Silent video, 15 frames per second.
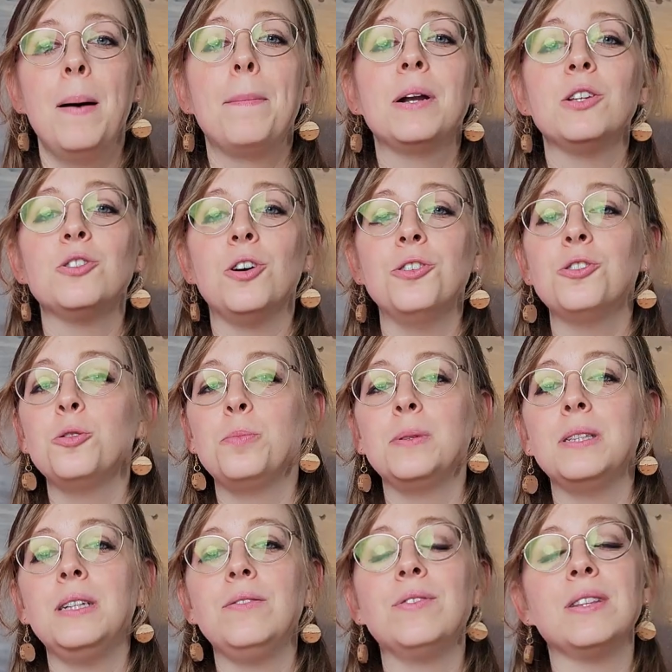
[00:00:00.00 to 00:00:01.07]
But it's also
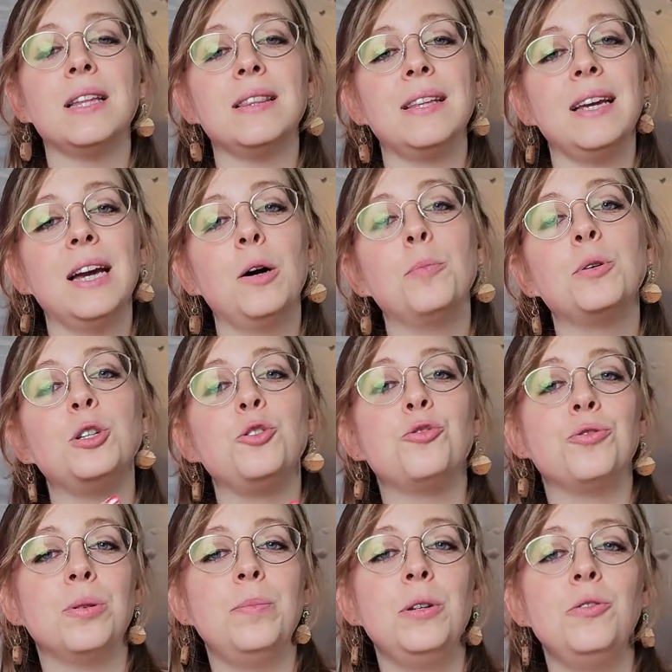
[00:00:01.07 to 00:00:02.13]
believed that they help
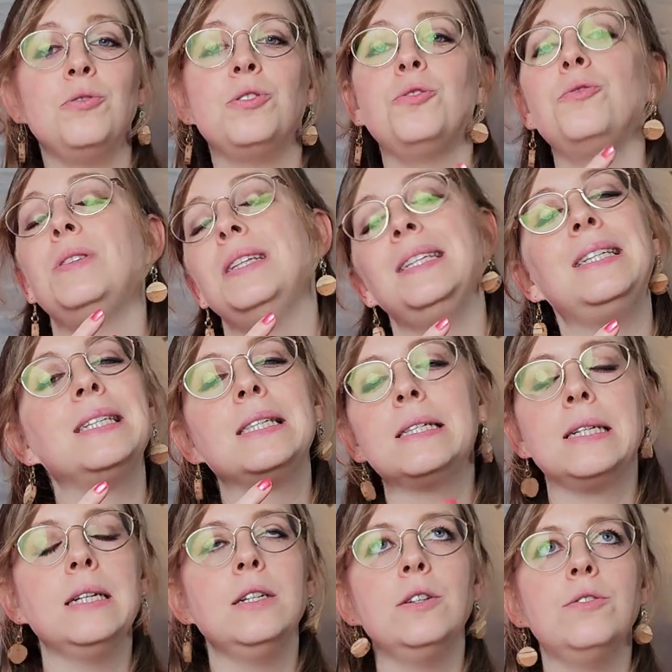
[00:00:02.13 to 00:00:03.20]
contribute to the
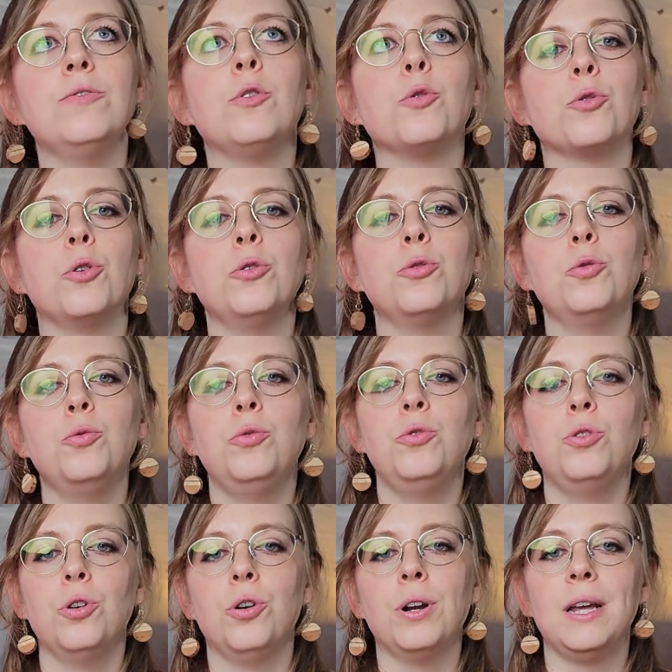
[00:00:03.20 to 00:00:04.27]
distinctive
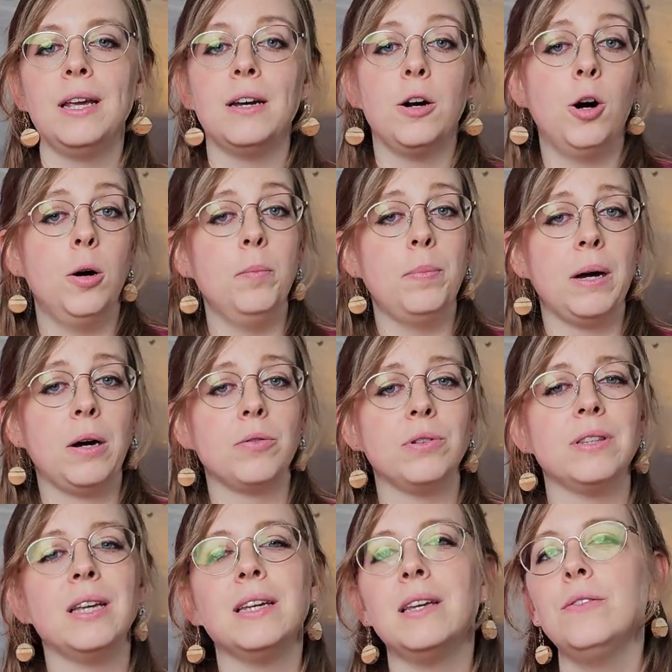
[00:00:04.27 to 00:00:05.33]
rotundone
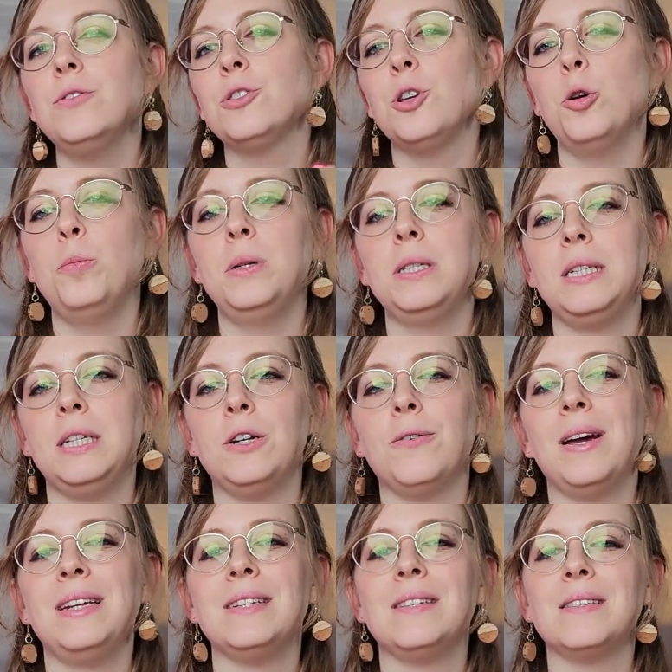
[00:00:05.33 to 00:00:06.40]
compound that gives
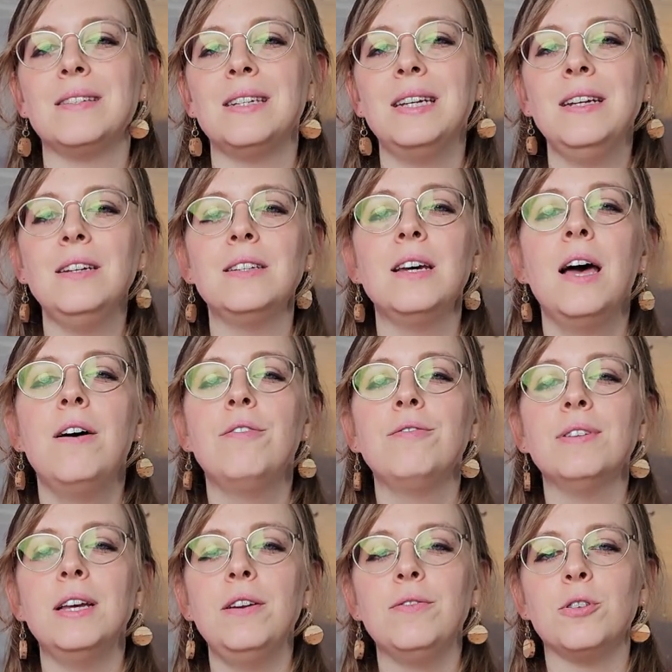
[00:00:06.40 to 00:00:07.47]
Schioppetino a distinct
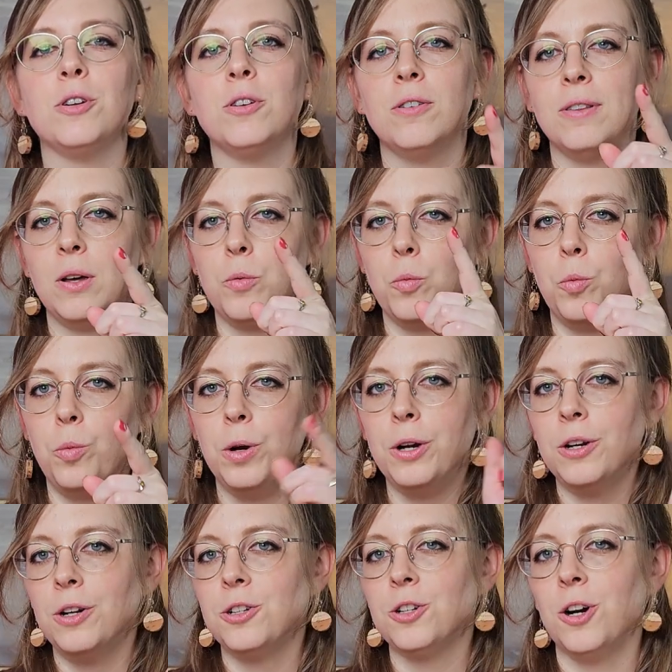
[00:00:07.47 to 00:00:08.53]
flavor that
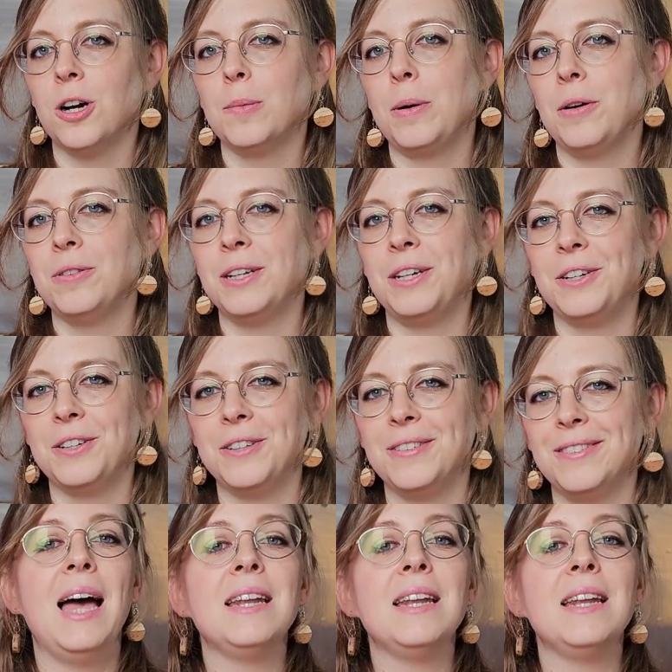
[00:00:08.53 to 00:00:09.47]
we're going to talk about later.